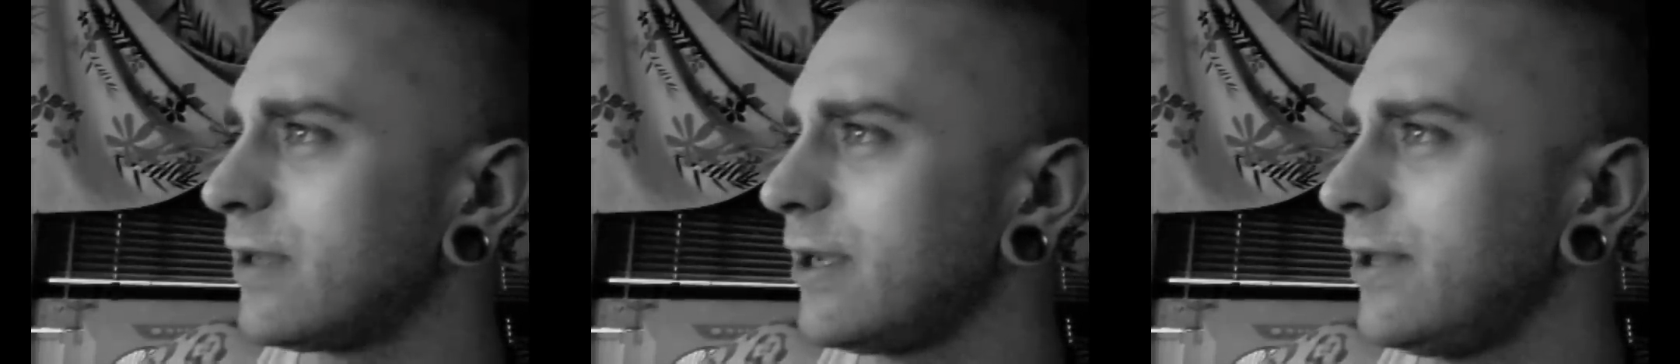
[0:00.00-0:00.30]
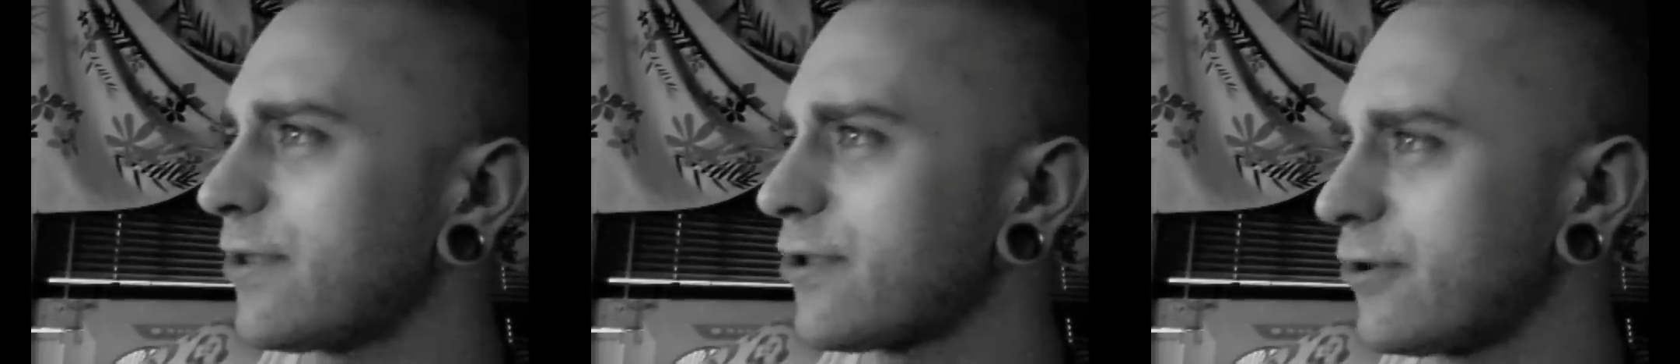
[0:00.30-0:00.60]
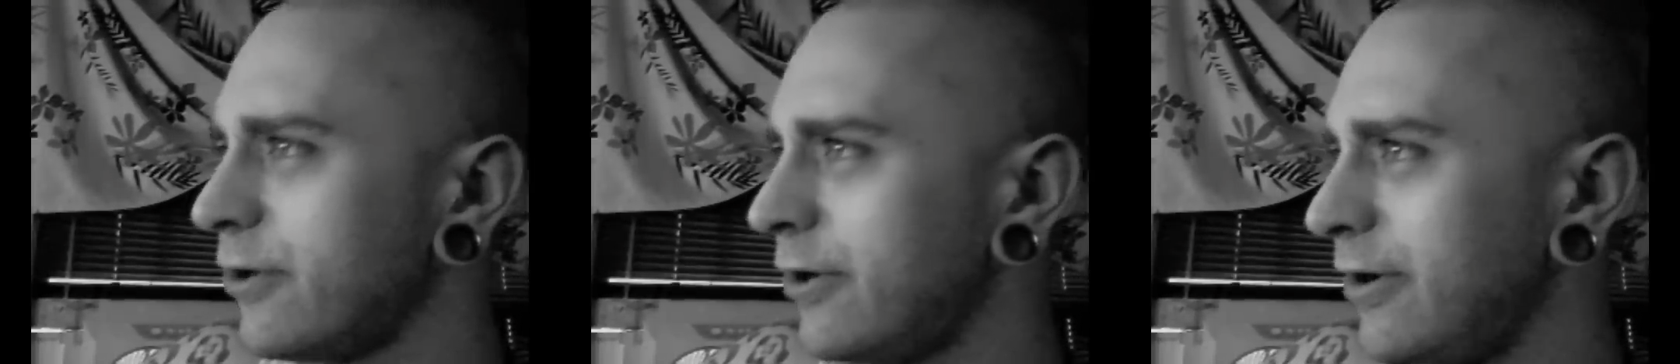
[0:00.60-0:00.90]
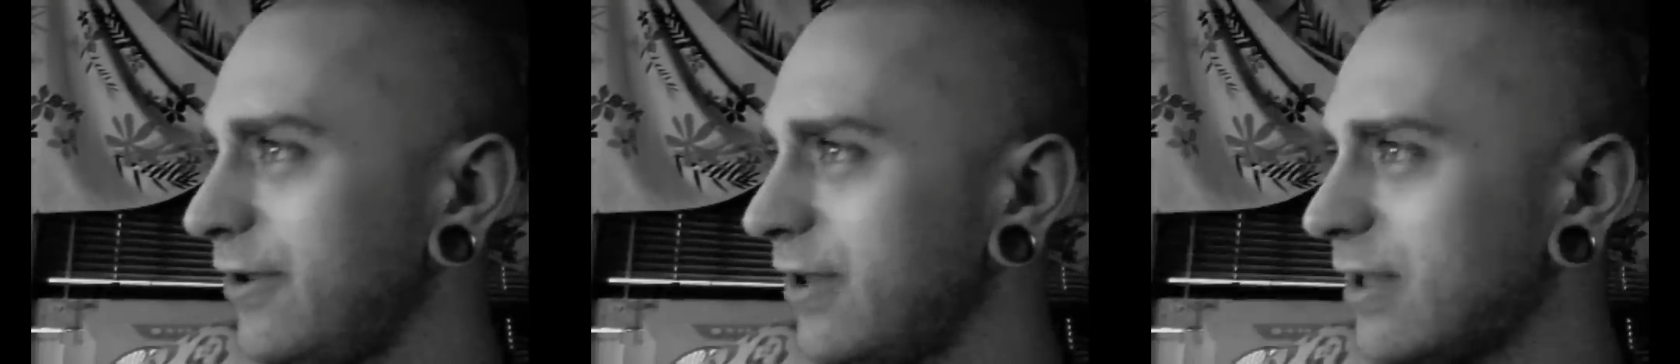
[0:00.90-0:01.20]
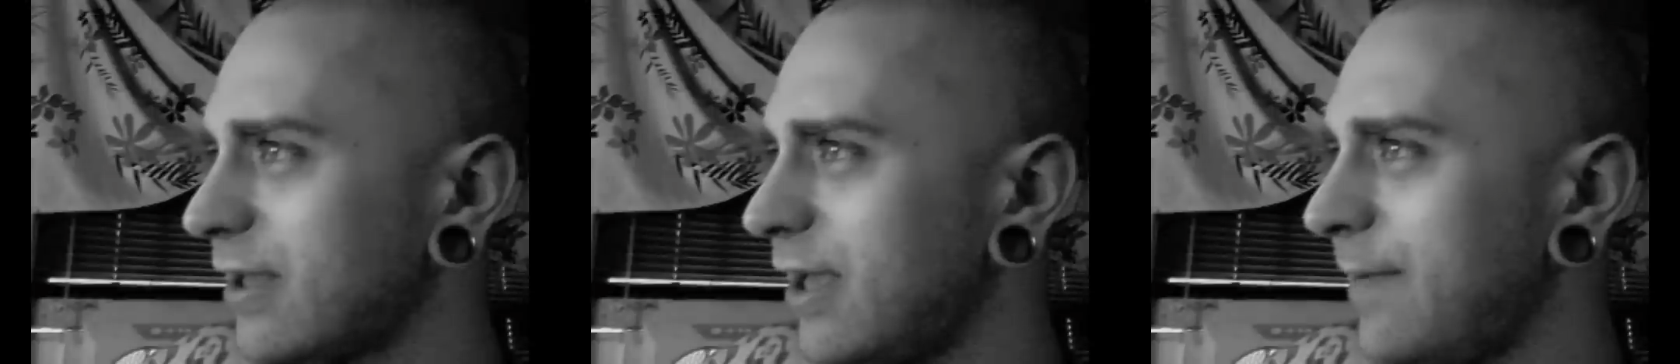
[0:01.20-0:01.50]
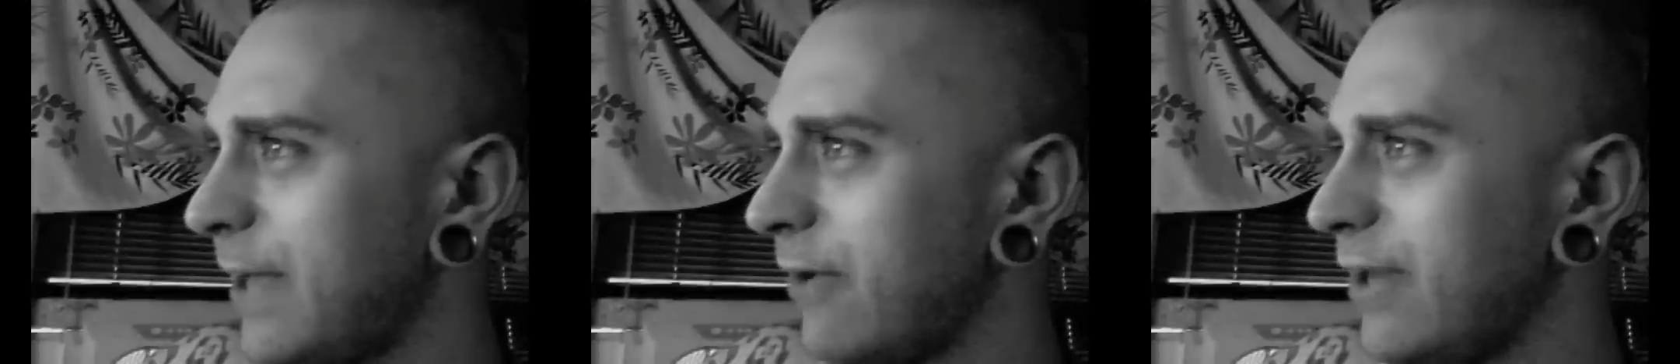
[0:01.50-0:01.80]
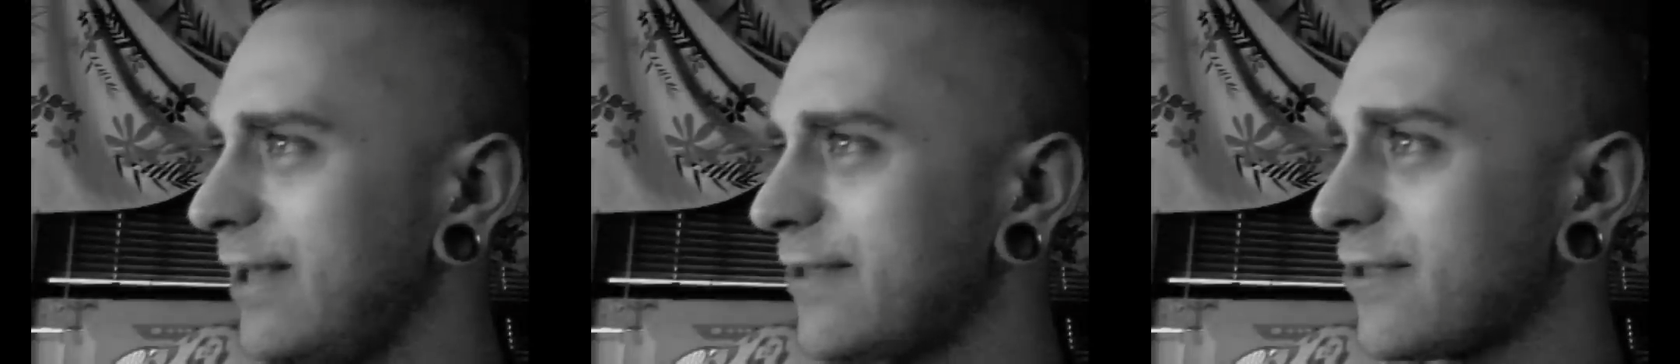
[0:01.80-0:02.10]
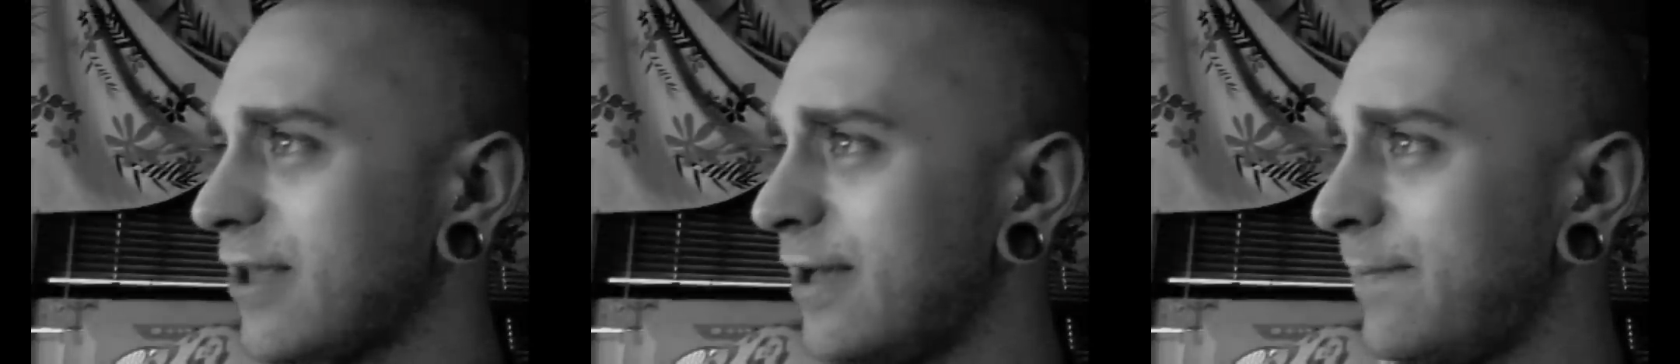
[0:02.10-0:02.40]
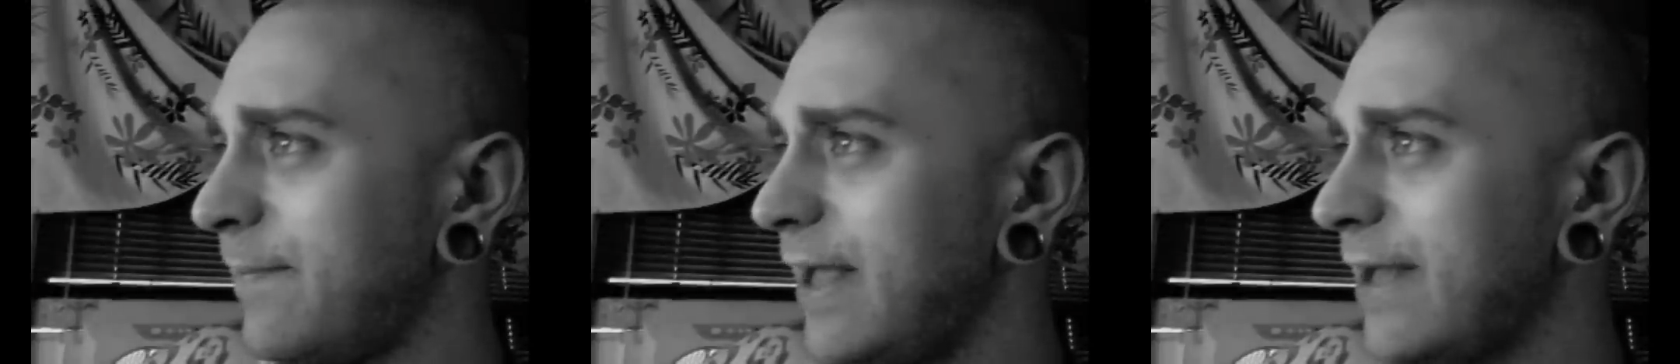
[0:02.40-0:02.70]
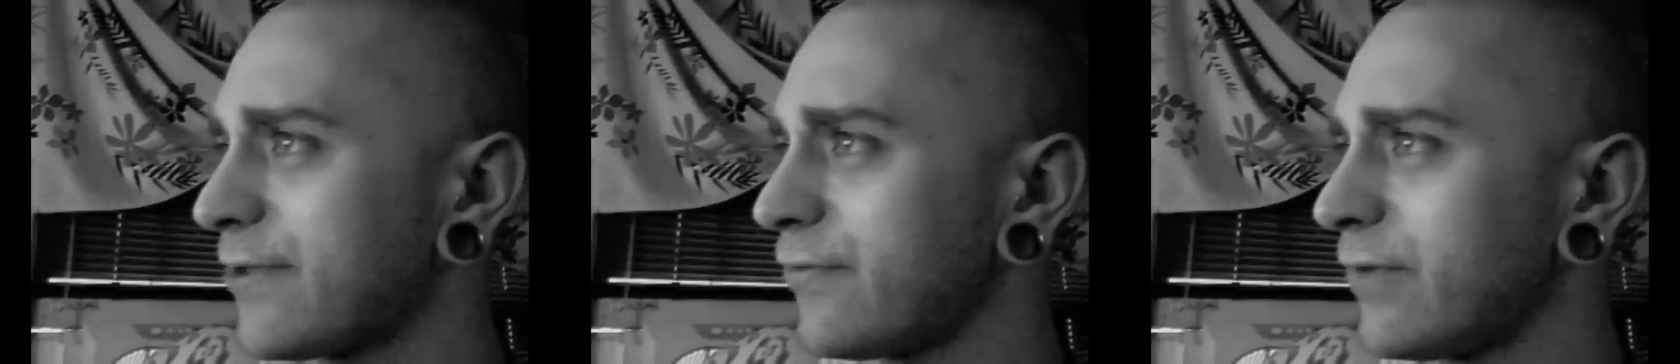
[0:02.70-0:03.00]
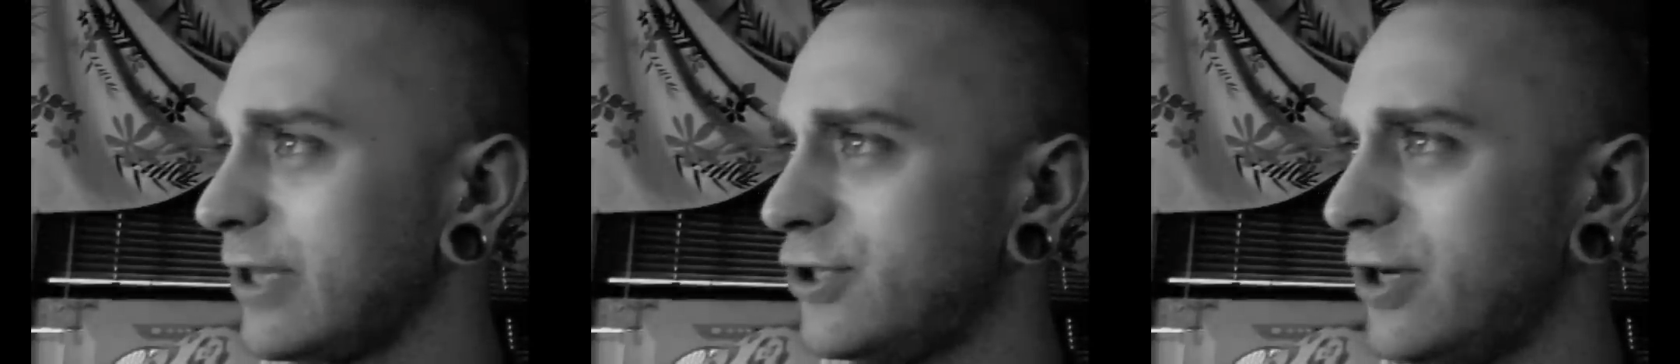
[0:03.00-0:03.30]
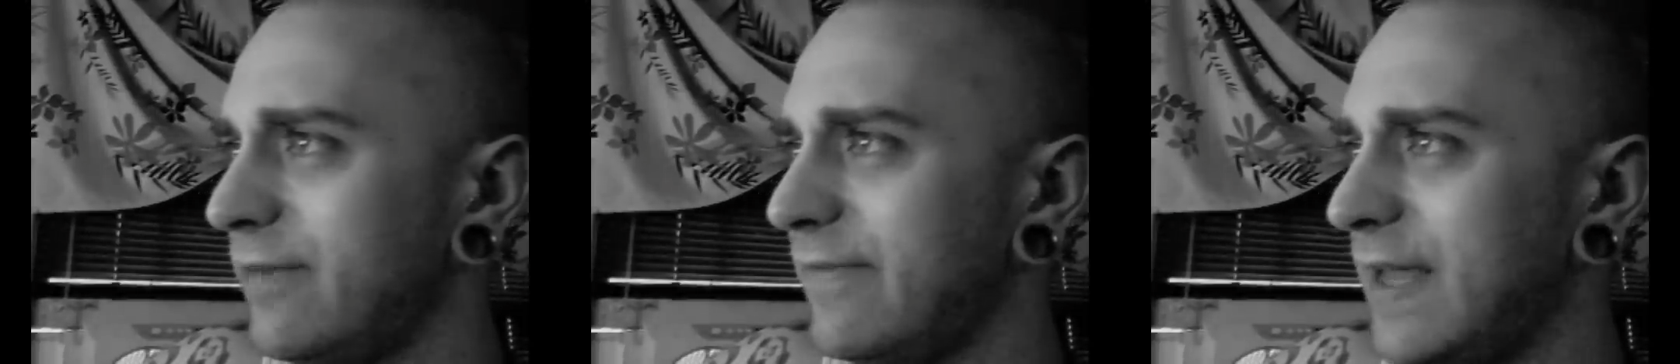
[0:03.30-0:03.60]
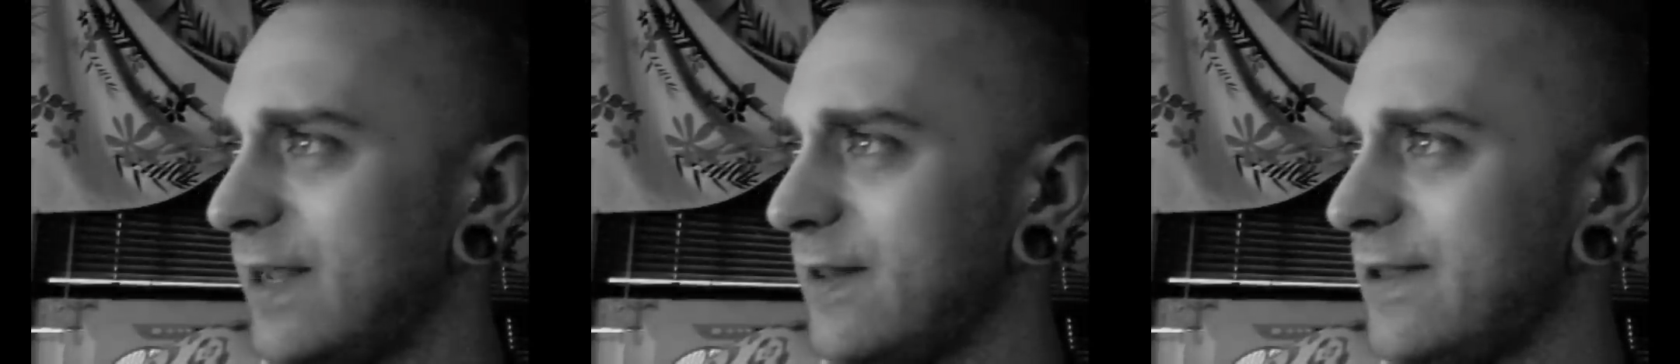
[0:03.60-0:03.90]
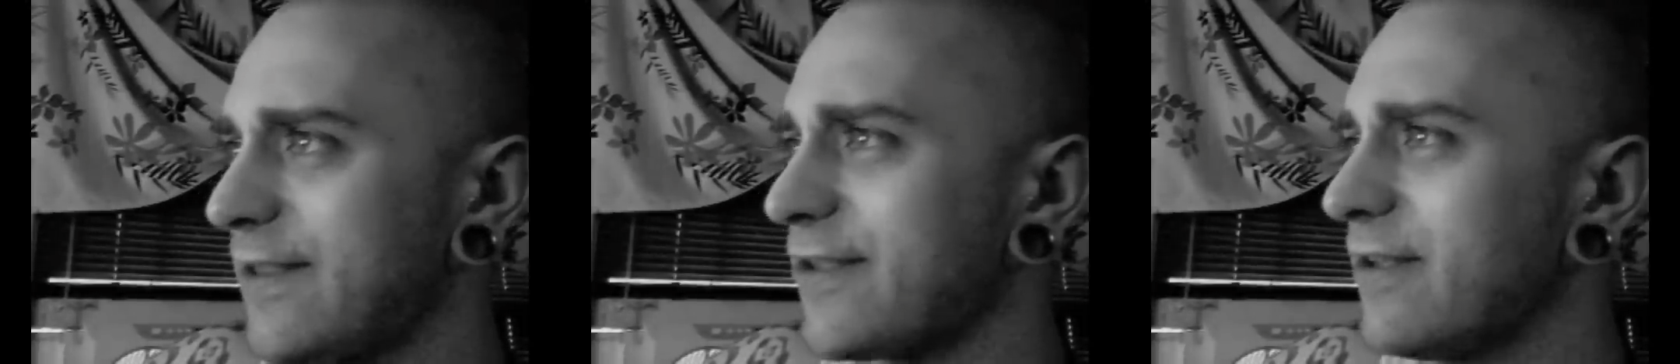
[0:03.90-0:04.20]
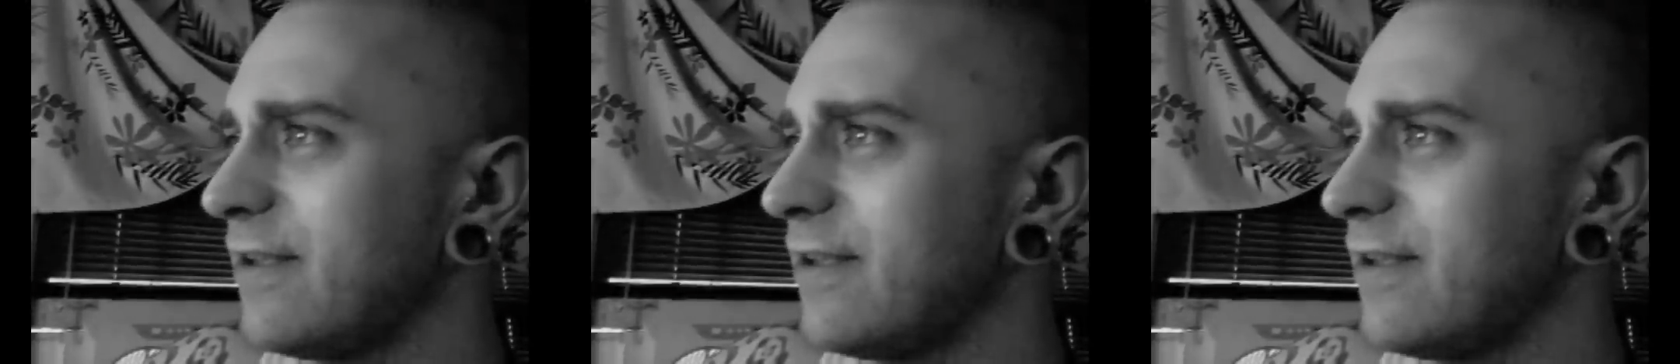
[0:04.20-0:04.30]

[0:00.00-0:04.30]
concerned about Islam as a religion of violence.